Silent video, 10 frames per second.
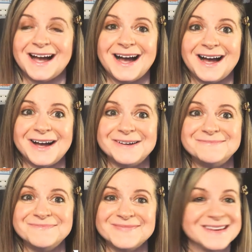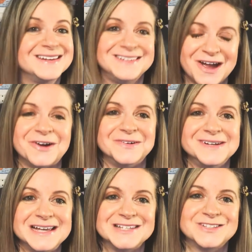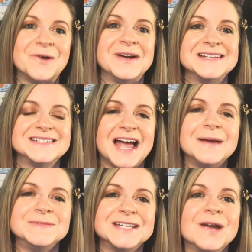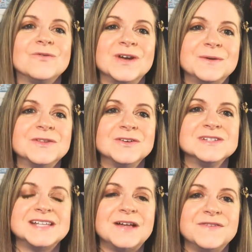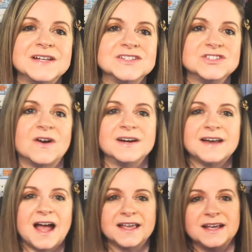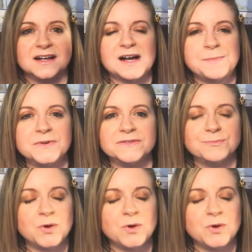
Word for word: Um, no. So it's time to get real with yourself and start knocking a couple of,